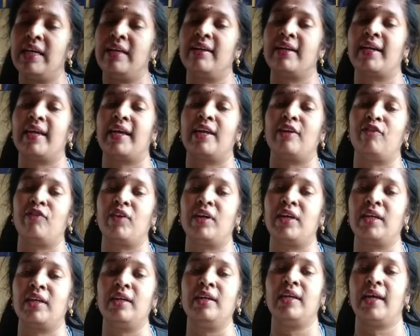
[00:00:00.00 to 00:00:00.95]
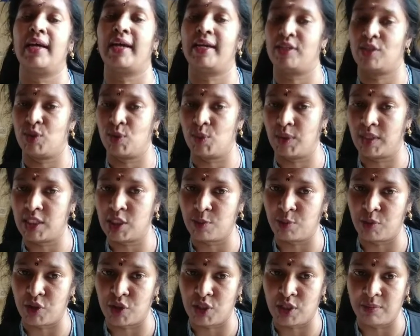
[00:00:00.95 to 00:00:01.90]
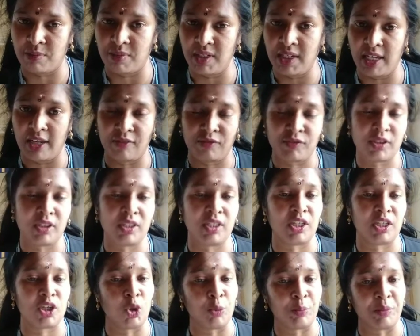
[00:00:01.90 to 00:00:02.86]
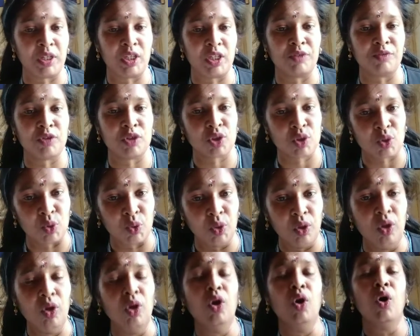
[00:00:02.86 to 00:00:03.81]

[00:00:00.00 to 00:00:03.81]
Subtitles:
I'll clarify it as soon as possible after the reopening of the school,